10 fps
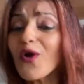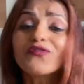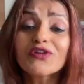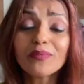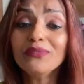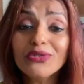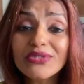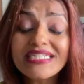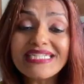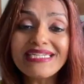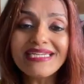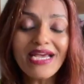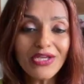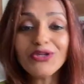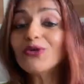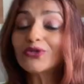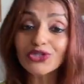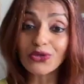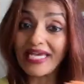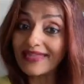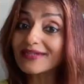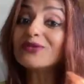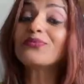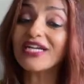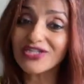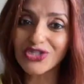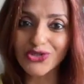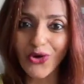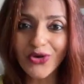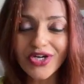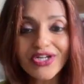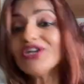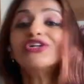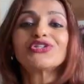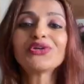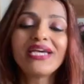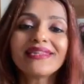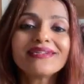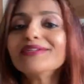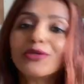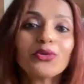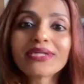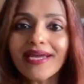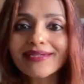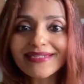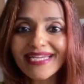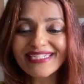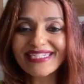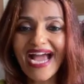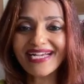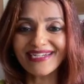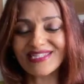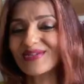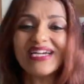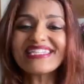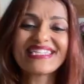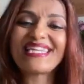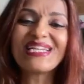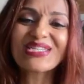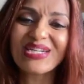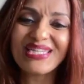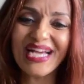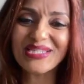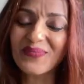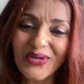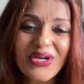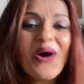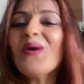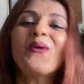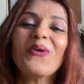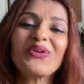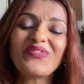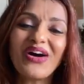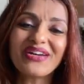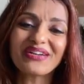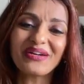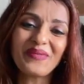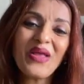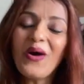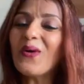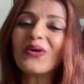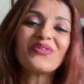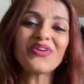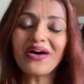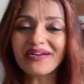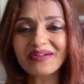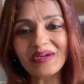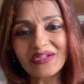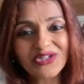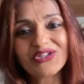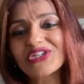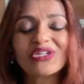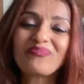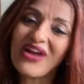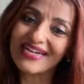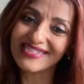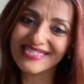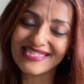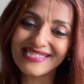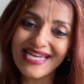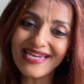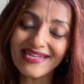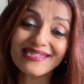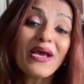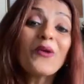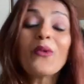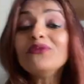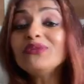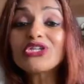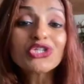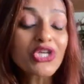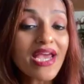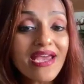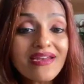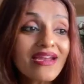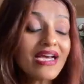community, together we are stronger, together no tiger can attack us, right? Essentially, that's what all of our traditional practices tell us. When we share